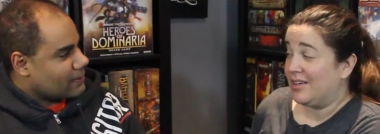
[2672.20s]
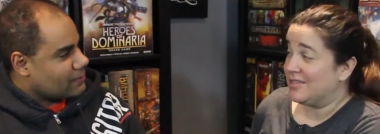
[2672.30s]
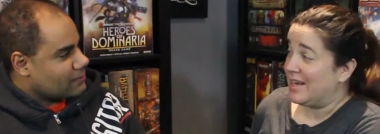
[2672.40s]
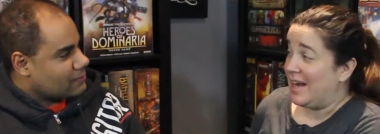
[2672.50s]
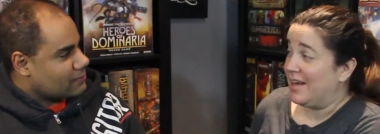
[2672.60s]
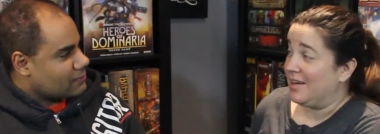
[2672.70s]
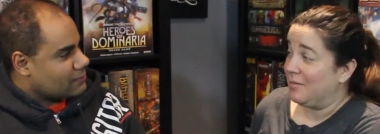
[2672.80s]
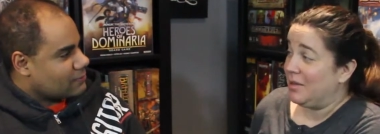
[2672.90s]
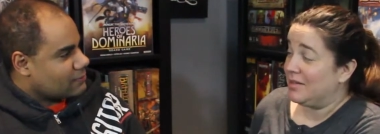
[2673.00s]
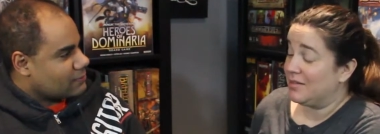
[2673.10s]
Speaker 1: else to add.
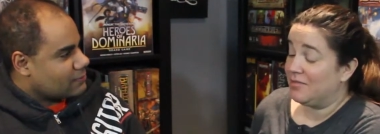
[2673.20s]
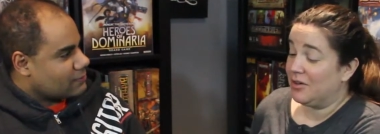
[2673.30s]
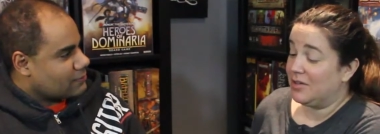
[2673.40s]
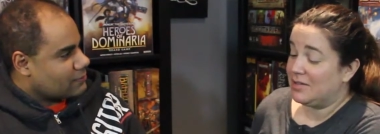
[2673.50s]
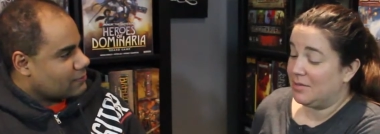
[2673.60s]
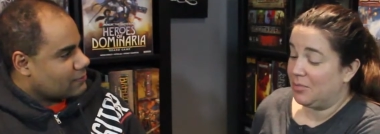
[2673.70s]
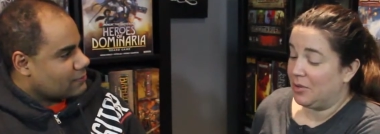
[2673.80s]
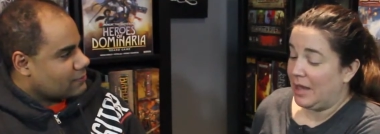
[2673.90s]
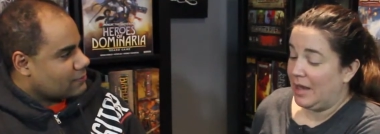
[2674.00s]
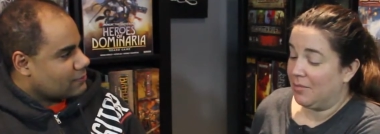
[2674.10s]
I mean, it's a fairly
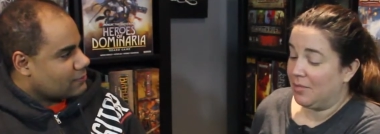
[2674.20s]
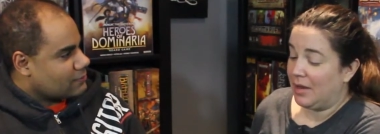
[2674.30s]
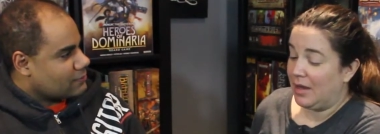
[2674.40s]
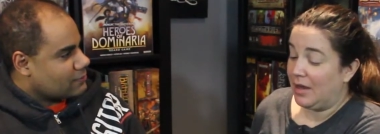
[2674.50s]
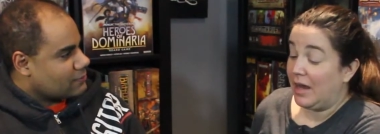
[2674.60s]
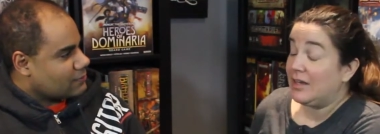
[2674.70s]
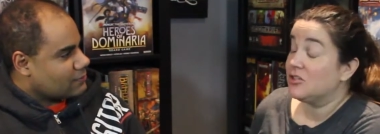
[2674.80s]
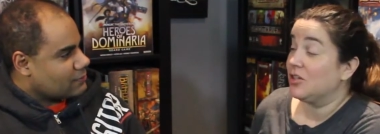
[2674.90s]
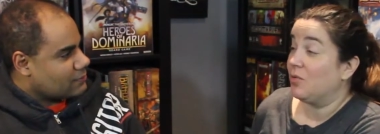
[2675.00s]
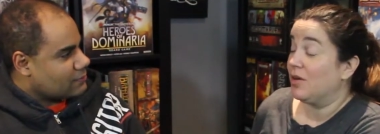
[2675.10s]
simple game. Uh,
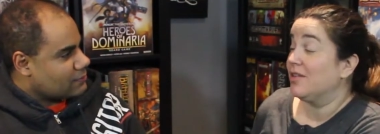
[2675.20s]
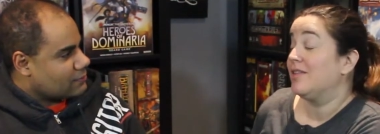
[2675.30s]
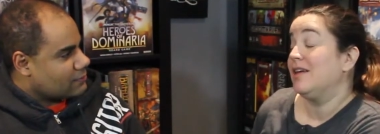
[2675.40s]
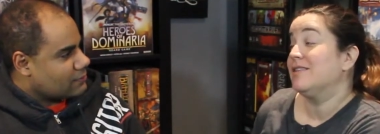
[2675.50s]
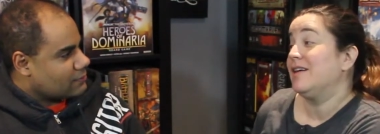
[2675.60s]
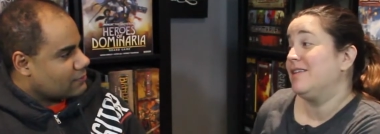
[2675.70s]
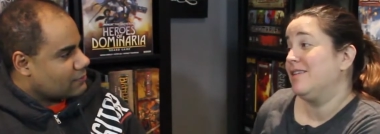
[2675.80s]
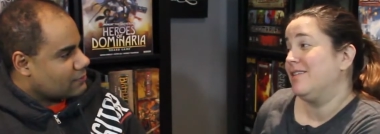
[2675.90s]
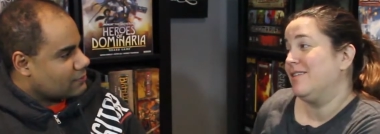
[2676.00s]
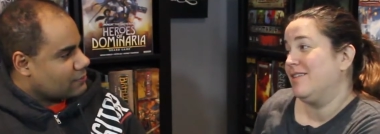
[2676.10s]
actually, one of the things I
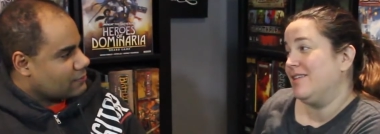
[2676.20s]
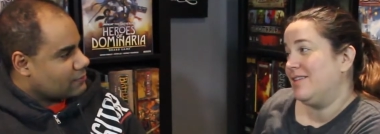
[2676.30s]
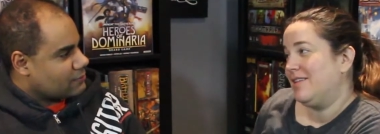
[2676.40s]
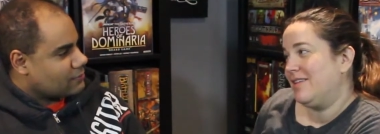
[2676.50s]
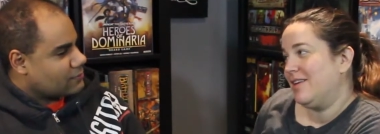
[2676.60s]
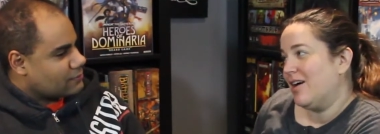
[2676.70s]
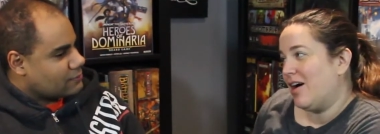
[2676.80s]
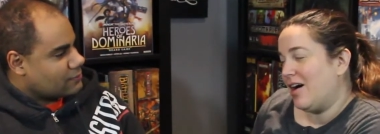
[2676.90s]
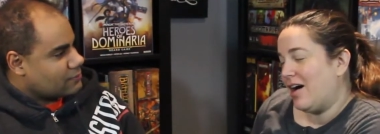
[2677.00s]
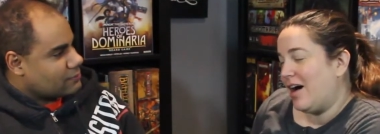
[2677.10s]

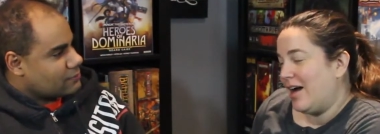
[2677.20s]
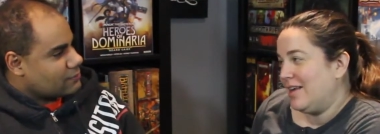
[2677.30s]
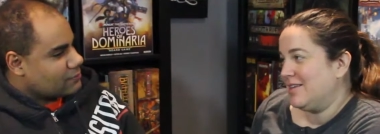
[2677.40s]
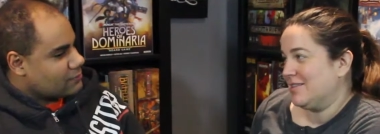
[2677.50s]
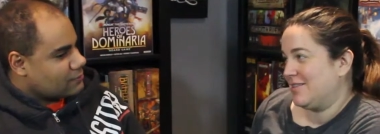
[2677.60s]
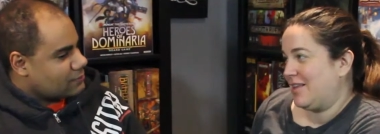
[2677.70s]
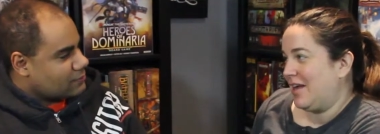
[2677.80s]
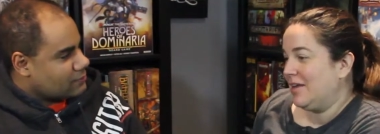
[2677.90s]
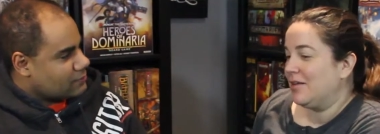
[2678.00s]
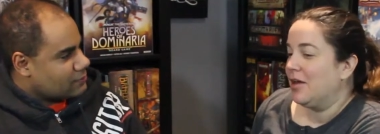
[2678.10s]
I
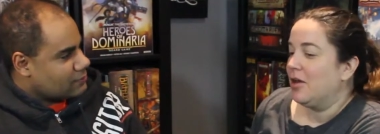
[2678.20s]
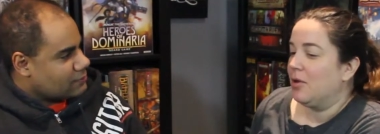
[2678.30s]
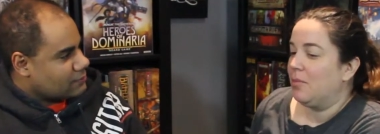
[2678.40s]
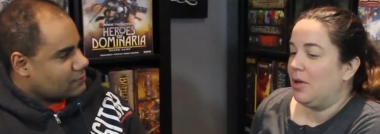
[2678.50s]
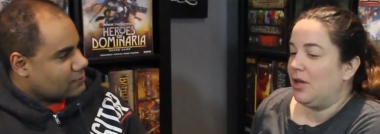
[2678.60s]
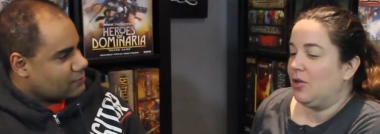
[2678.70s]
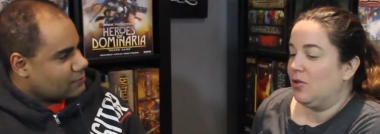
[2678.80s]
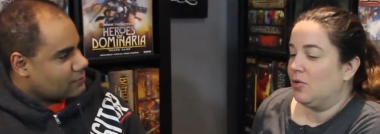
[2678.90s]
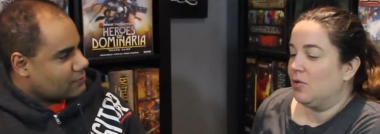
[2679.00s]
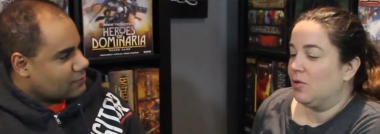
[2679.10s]
disliked, but
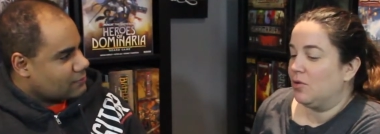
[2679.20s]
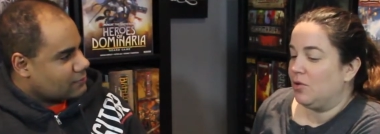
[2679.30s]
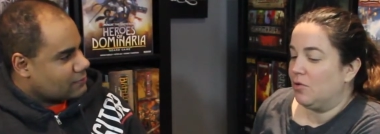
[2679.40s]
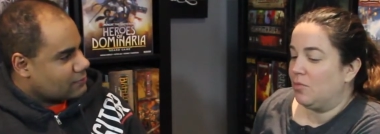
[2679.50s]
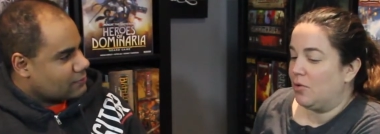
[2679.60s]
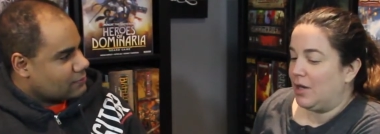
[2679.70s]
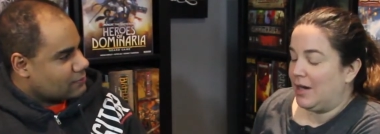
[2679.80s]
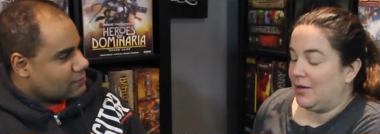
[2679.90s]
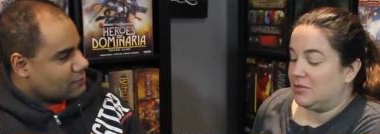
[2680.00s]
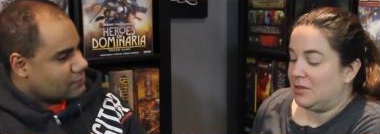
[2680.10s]
you you
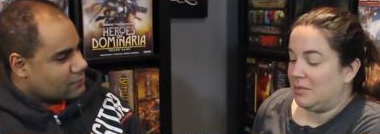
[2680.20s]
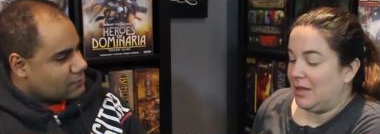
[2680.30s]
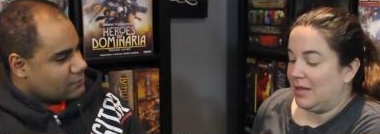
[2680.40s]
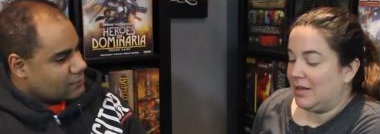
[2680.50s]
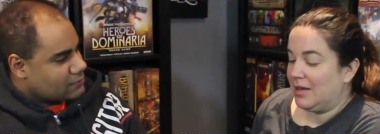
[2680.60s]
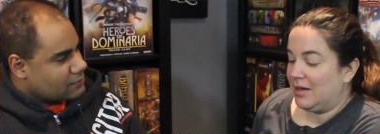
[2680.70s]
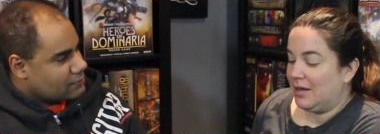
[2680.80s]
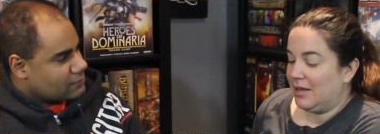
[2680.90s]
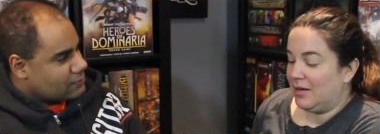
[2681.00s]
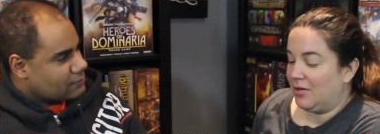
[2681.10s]
pointed out to me
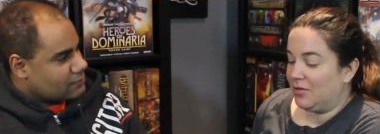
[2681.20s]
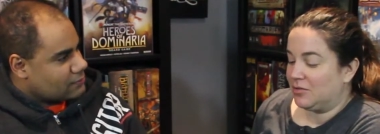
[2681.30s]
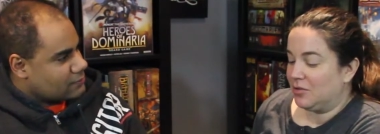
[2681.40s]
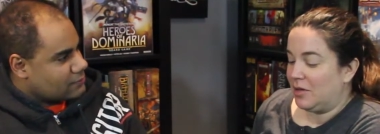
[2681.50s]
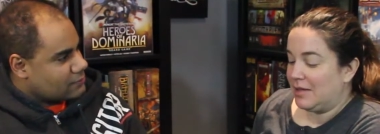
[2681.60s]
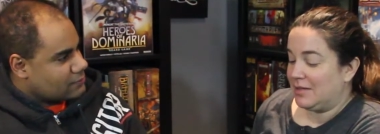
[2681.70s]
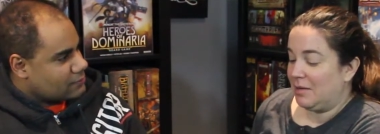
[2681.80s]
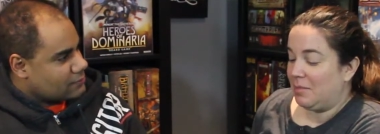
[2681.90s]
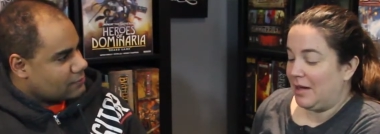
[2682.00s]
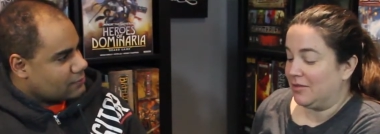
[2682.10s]
that it also has
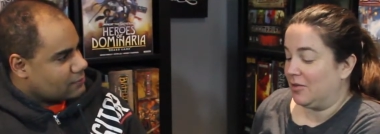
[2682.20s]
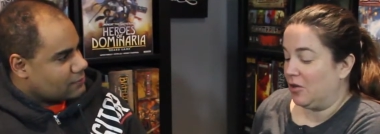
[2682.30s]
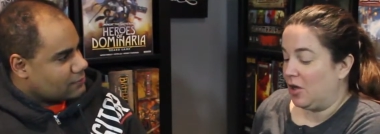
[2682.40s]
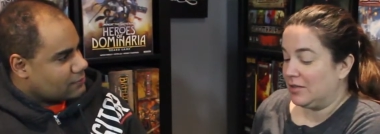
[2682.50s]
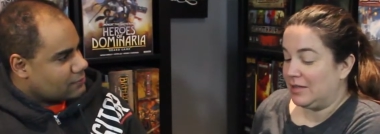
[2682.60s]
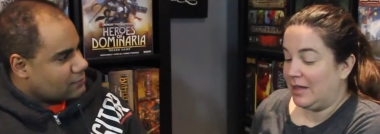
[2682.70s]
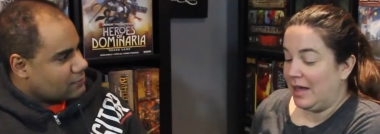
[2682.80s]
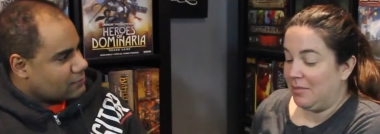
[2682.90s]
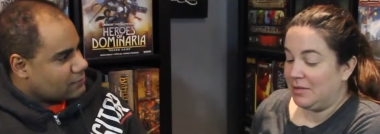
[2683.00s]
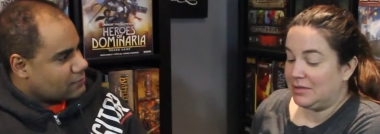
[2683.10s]
an impact on the cost of the
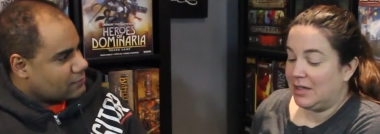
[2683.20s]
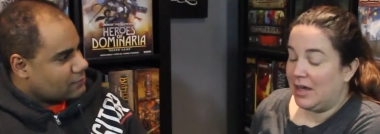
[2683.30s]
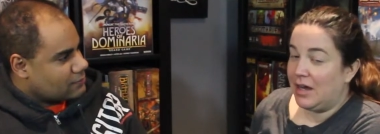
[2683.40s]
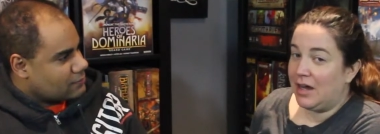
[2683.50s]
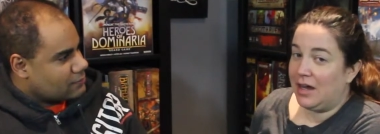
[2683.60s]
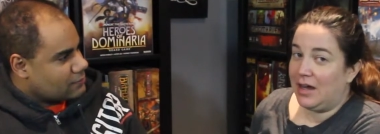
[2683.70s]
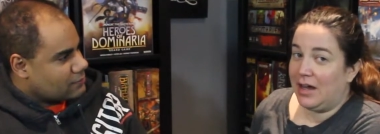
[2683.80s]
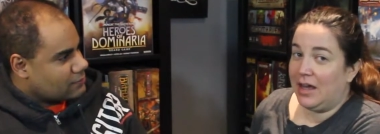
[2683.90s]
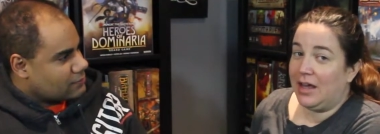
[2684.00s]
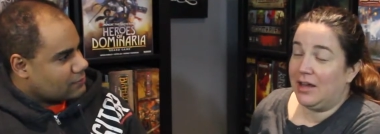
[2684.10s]
game is
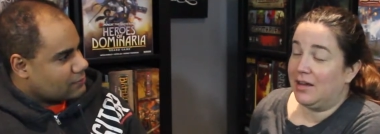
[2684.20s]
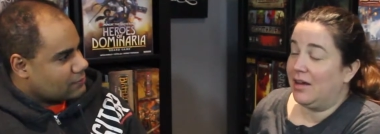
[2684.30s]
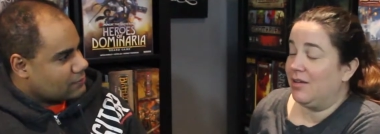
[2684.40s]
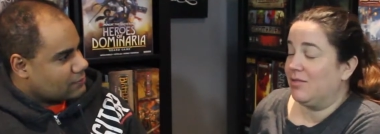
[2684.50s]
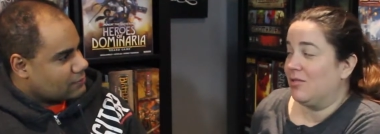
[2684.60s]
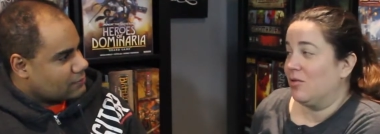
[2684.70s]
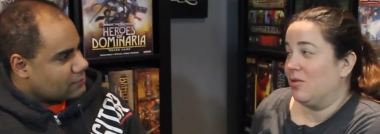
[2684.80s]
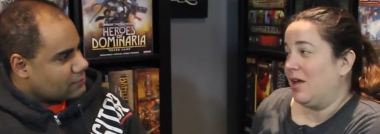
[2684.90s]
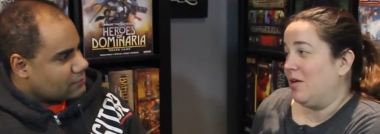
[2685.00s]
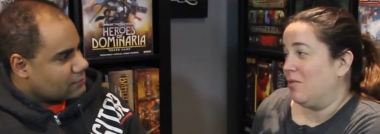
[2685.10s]
I I
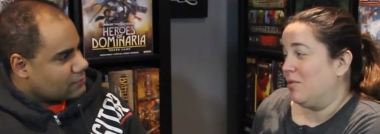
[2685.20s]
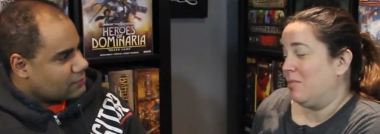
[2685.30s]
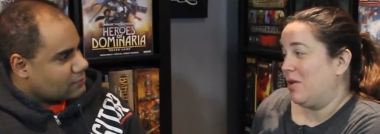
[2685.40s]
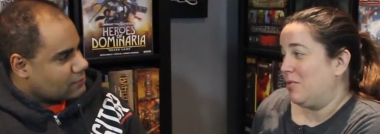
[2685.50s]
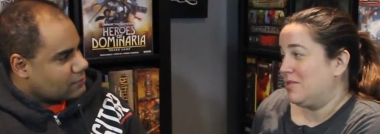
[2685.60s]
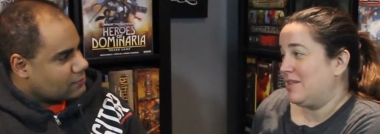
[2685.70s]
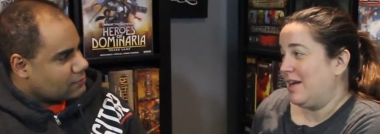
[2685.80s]
don't like when we play with